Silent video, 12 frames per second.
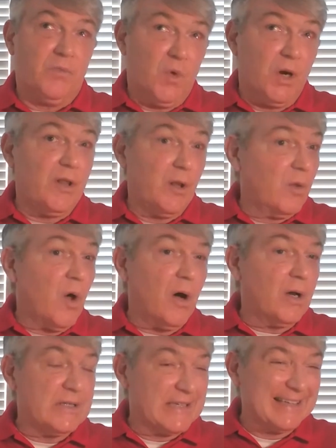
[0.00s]
one of the
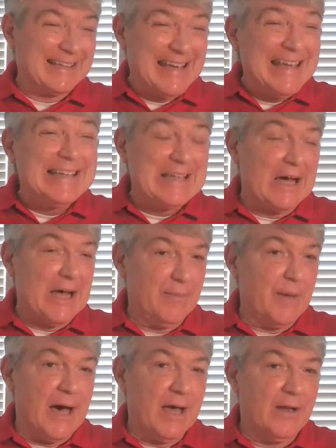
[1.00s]
longest lead
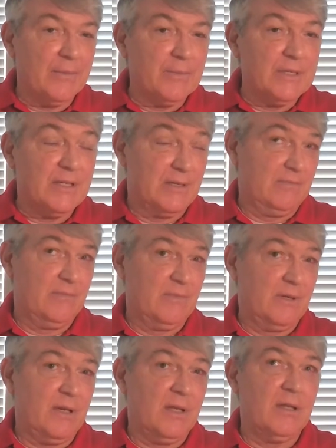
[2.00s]
time items
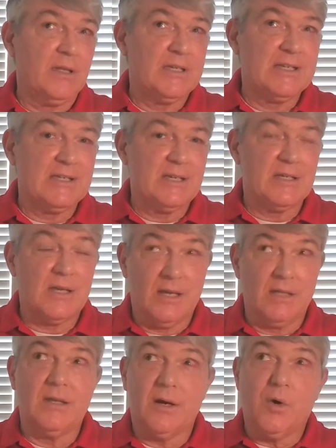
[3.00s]
in
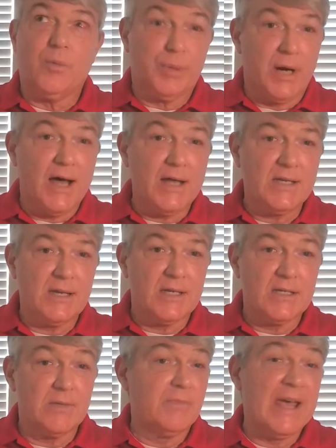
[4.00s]
the whole
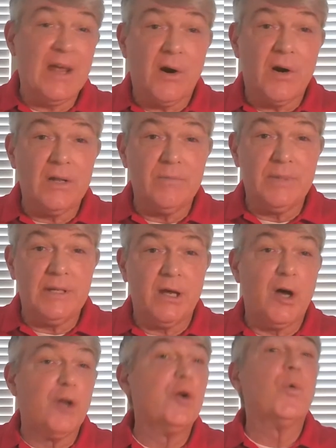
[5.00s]
process may already be
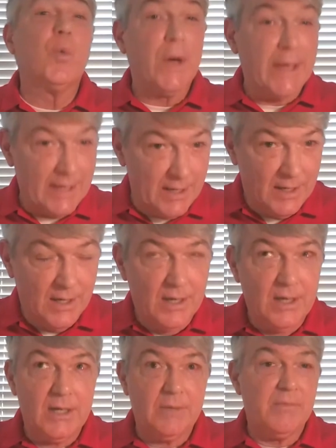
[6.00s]
underway.
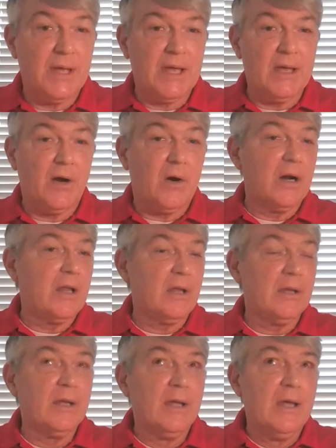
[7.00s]
It may
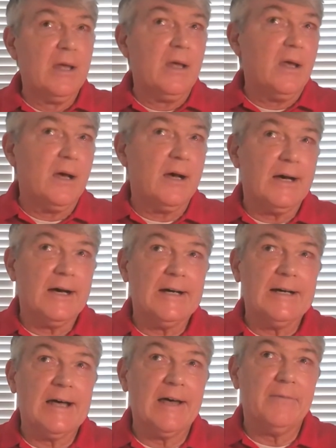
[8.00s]
already
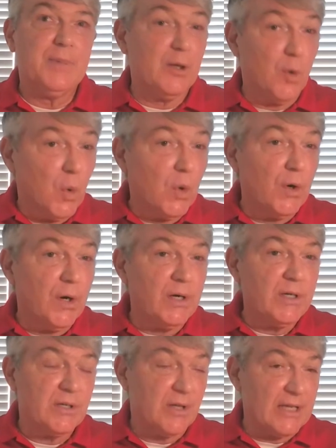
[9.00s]
have been
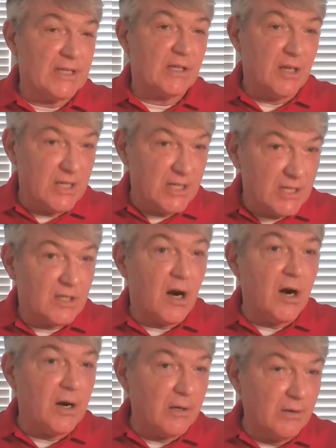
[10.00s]
ordered. So that's going to
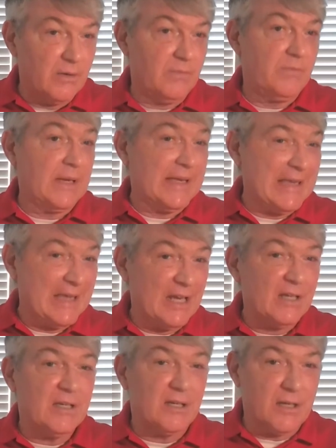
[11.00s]
start
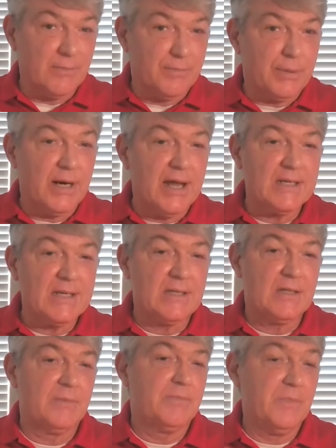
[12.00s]
beginning to
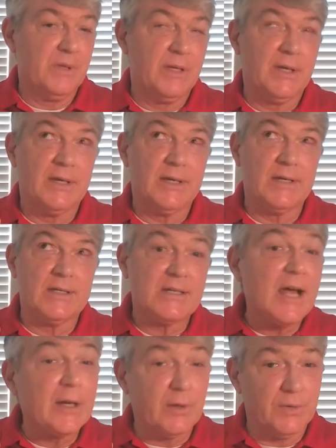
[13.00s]
compress the
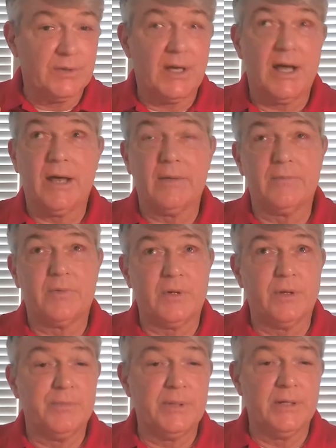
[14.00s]
cycle time for
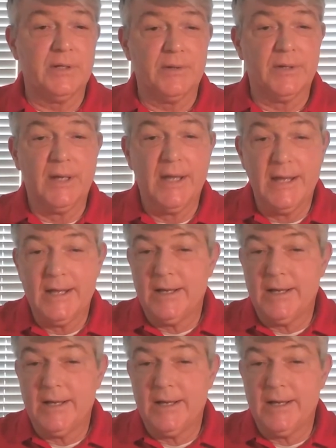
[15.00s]
the build.